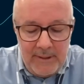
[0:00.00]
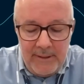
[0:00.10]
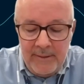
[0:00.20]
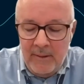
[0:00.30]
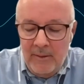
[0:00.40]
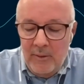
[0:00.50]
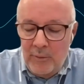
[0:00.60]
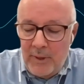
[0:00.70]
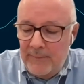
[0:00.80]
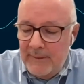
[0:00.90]
to
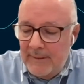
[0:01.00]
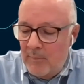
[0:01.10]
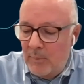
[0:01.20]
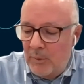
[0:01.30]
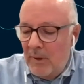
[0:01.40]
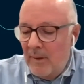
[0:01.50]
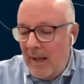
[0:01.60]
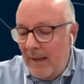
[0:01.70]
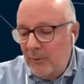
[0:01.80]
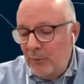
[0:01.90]
disregard the
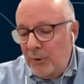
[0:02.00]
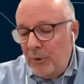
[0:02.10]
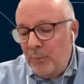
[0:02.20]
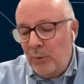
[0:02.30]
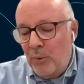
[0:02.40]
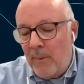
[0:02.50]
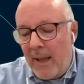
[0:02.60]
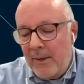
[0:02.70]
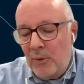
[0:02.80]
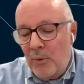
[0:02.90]
last quarter
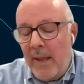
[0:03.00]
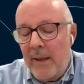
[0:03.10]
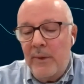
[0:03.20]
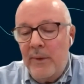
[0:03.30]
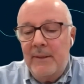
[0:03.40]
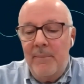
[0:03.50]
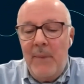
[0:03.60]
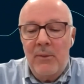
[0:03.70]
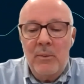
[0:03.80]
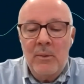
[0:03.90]
of 2022, where we